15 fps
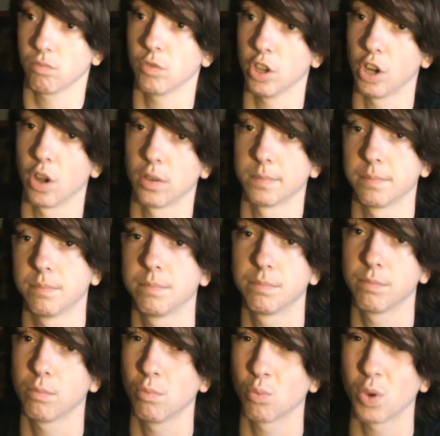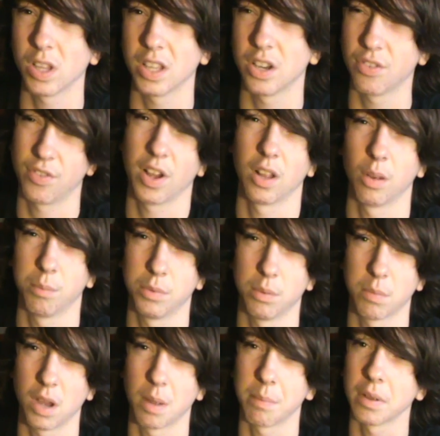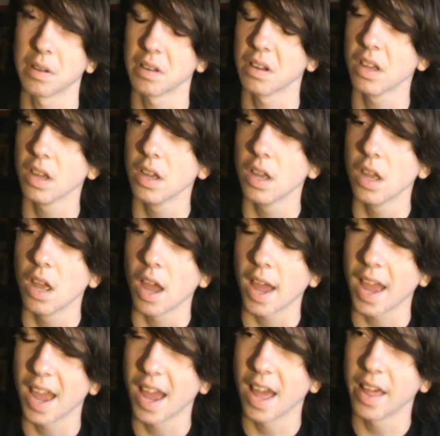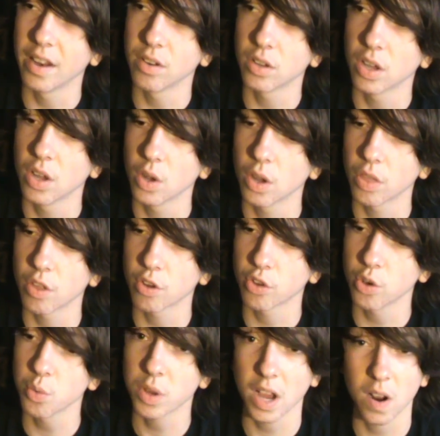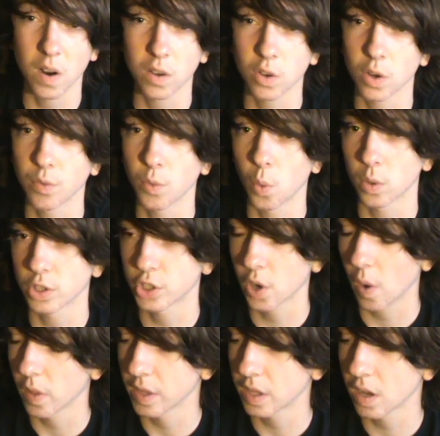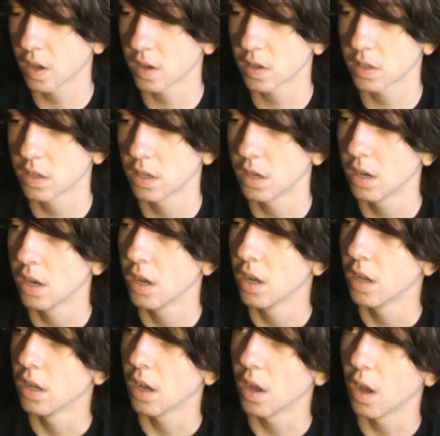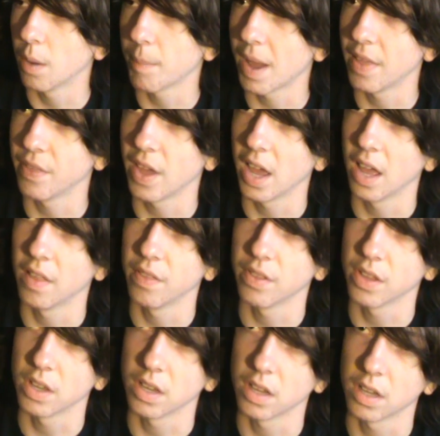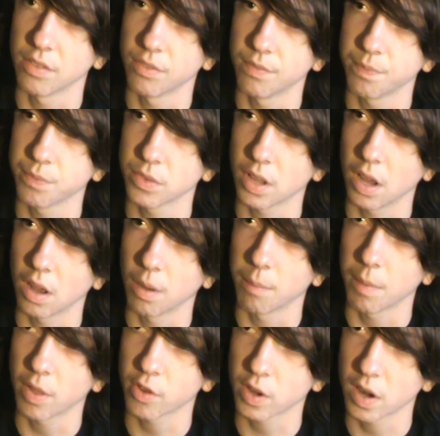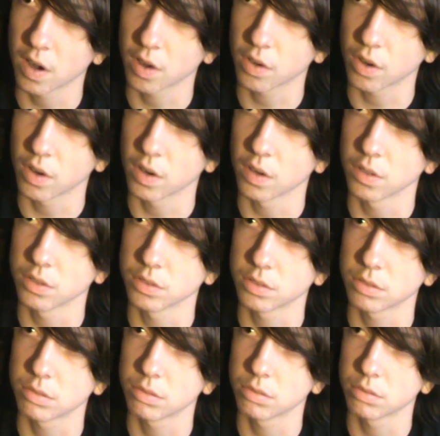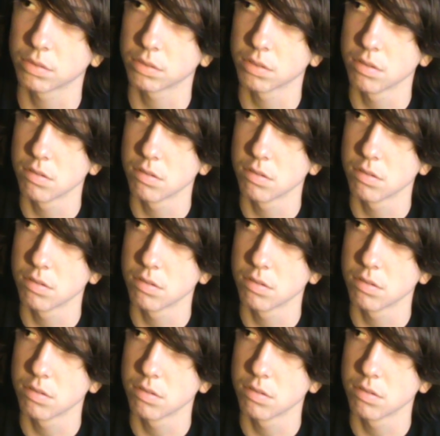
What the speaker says: you know, really developed, in my opinion. And there's a new character, of course, Charlie Cutter, and then the other character is